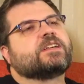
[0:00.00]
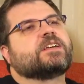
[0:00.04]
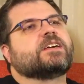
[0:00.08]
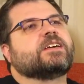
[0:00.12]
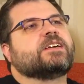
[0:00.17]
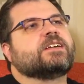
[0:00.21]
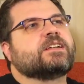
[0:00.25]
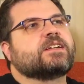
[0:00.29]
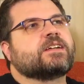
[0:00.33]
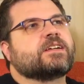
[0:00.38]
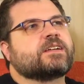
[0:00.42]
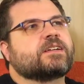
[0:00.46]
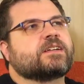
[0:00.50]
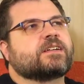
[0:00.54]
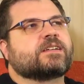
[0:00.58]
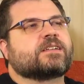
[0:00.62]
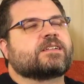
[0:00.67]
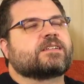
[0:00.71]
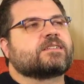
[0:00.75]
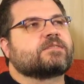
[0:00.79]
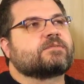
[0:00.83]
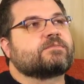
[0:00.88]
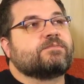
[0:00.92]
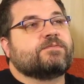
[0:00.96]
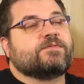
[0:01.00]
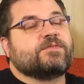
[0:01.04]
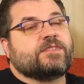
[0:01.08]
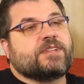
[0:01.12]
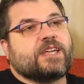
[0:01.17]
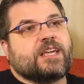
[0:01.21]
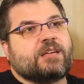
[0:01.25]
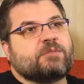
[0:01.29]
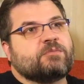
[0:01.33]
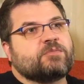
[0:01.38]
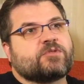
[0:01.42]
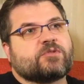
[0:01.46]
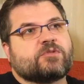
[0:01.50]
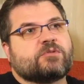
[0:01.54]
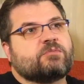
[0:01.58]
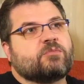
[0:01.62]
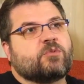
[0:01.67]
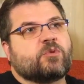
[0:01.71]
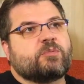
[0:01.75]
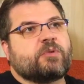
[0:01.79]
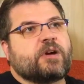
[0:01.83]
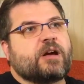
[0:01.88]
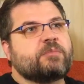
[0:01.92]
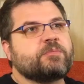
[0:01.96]
And games are
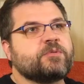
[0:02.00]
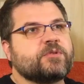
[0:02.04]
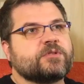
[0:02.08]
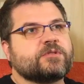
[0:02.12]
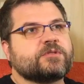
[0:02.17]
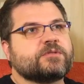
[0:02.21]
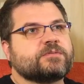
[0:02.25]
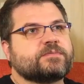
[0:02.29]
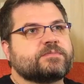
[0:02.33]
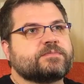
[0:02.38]
more popular.